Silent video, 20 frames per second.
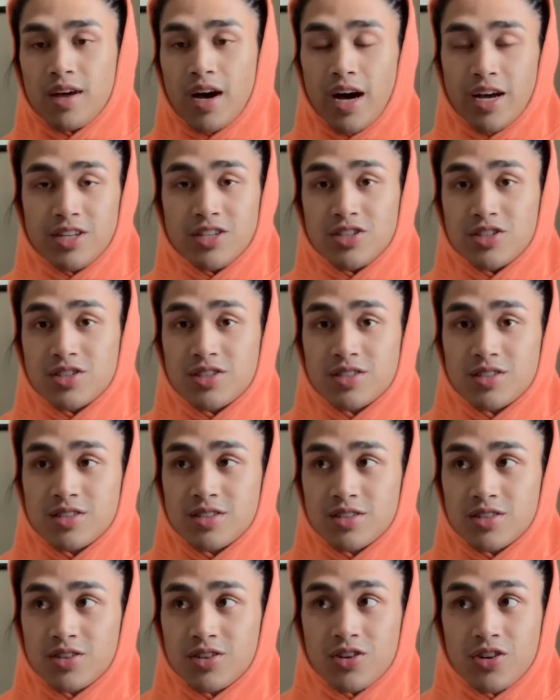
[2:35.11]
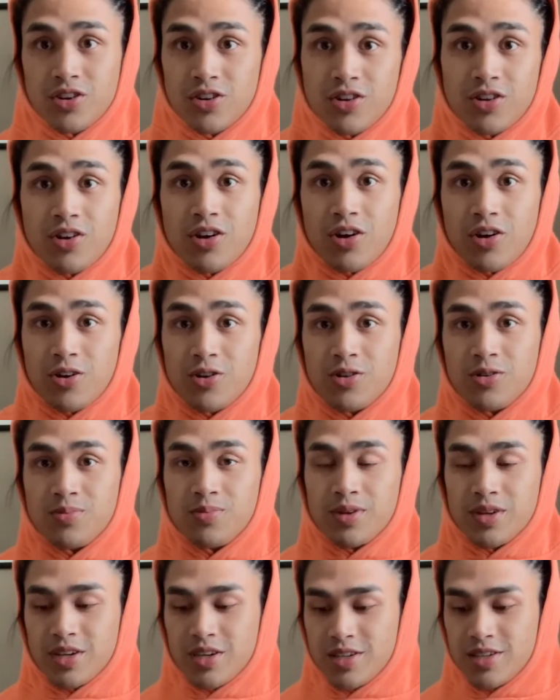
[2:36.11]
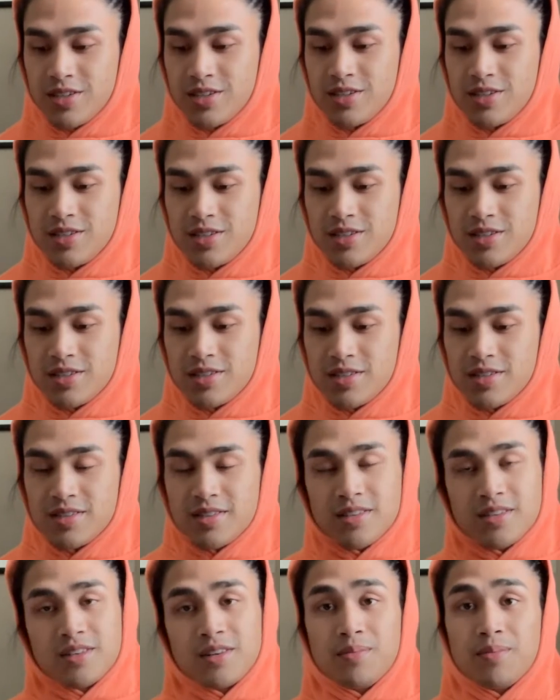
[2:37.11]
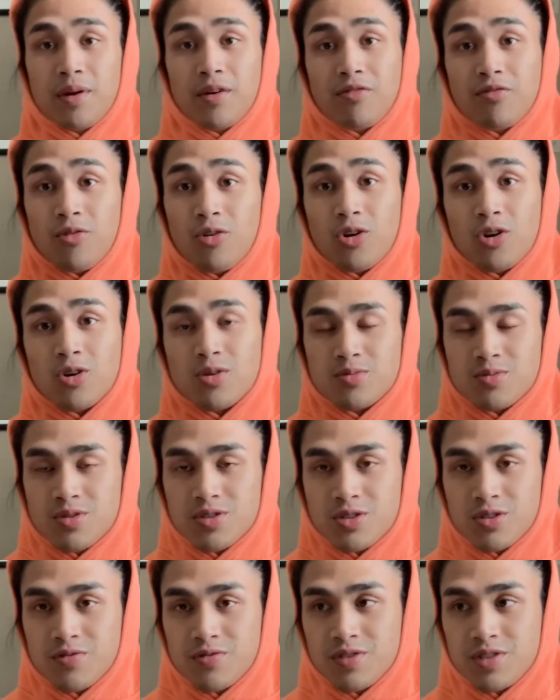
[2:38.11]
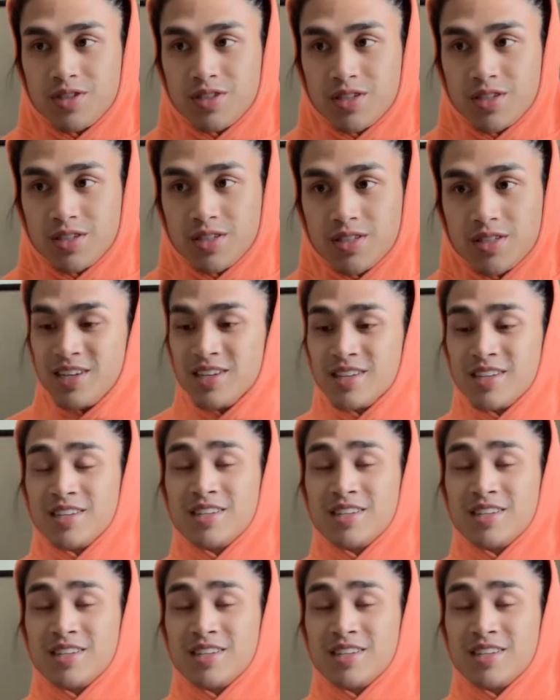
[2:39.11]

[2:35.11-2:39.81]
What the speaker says: I just couldn't curl because my forearms were so fatigued.